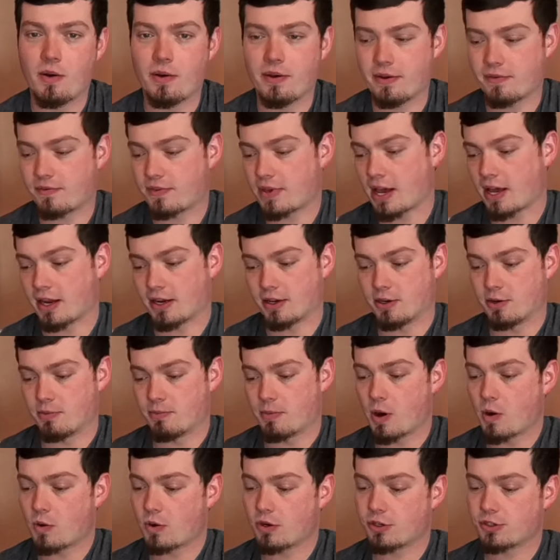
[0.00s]
we've got new
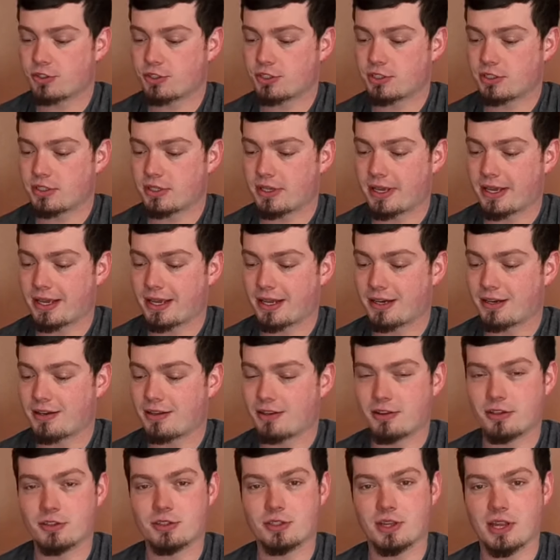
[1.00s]
motors,
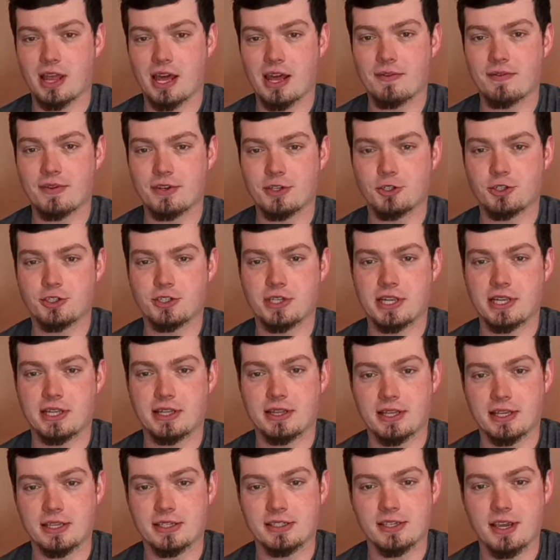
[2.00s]
and there's a lot of
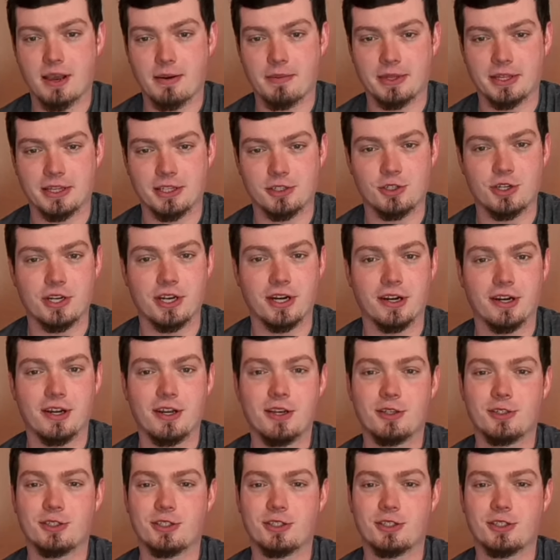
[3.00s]
interesting things coming this year.